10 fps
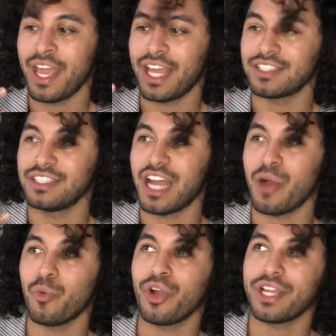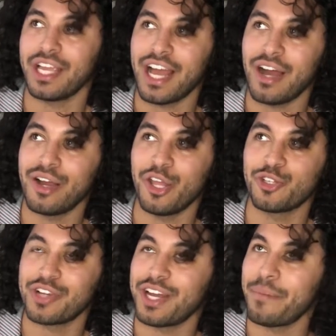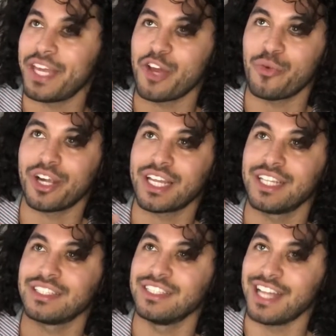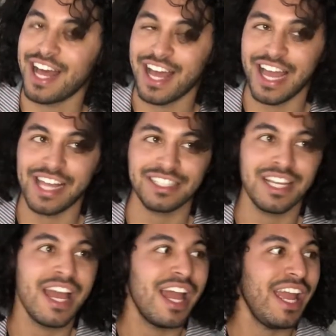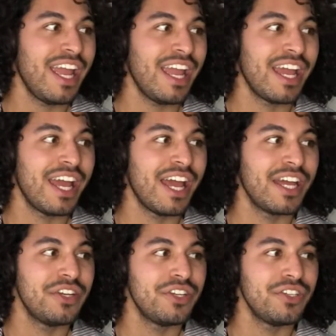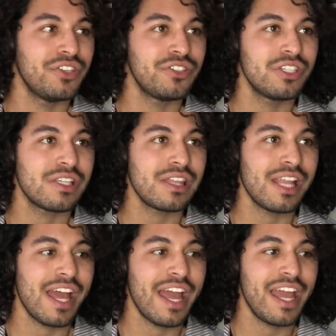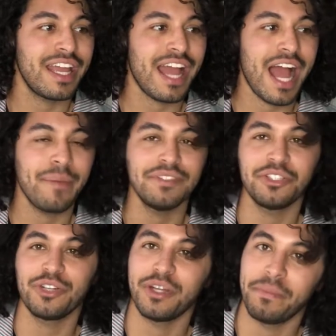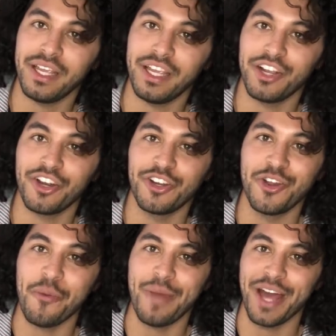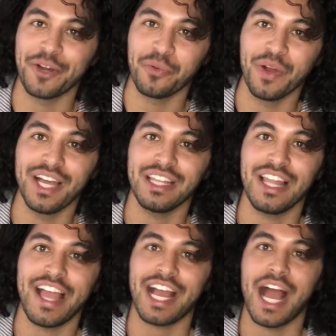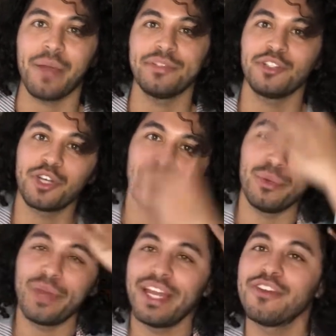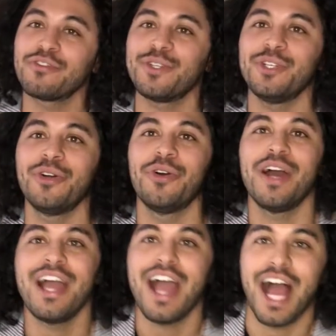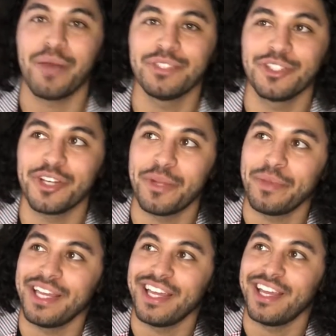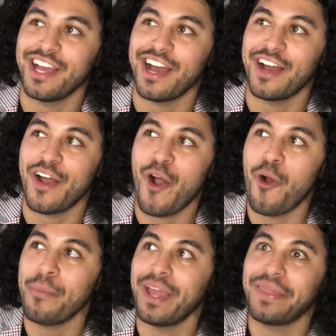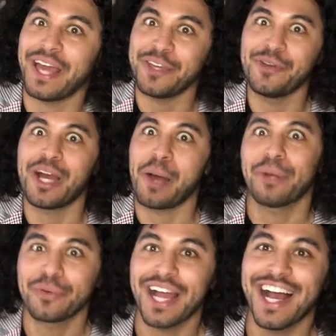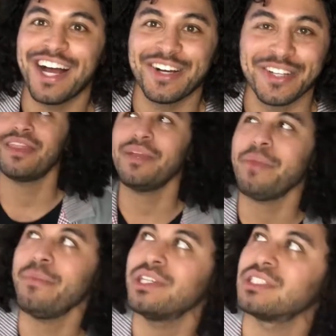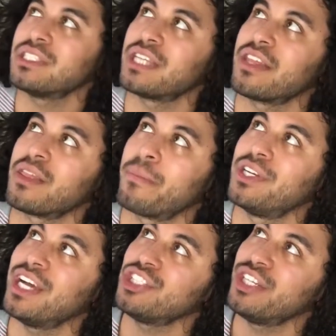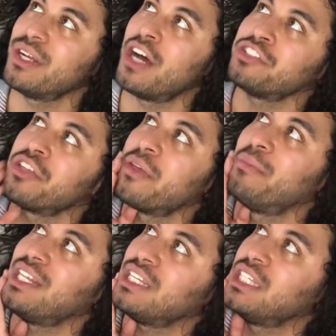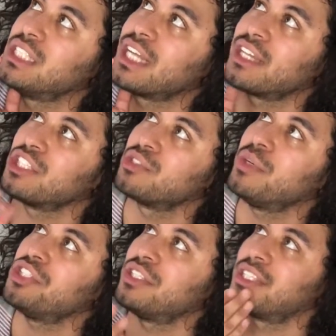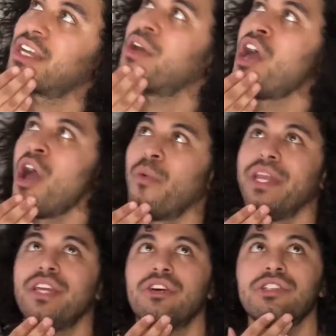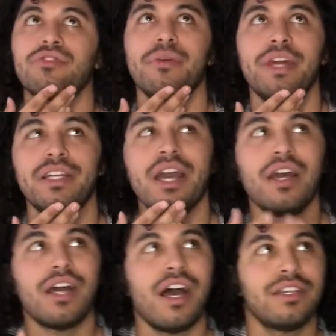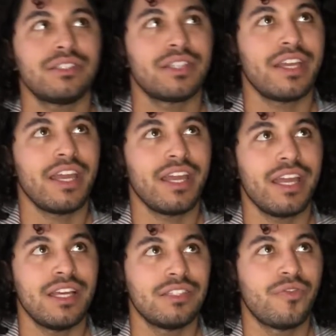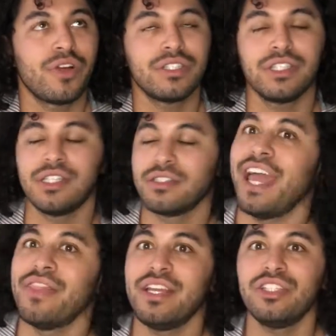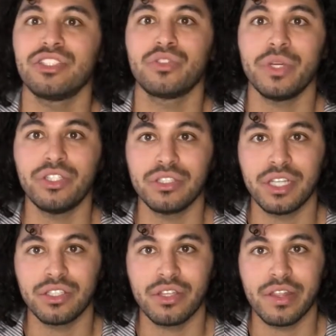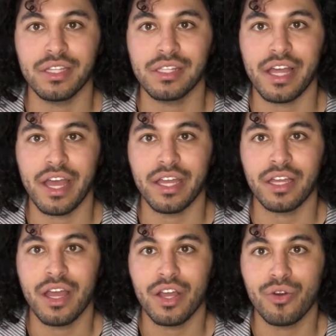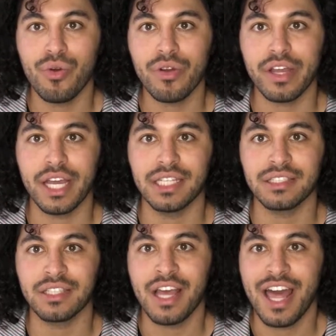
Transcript: it's not working out and you're trying to make it work and it's not. And you're just like, I'm still gonna be here no matter what. Like, I'm still gonna be waiting for you. I'm still gonna be hoping that you come around. I think maybe it's just like the production and also the melodies, like the switches. Like when he goes from like singing his verses and then he just switches it to this like chorus,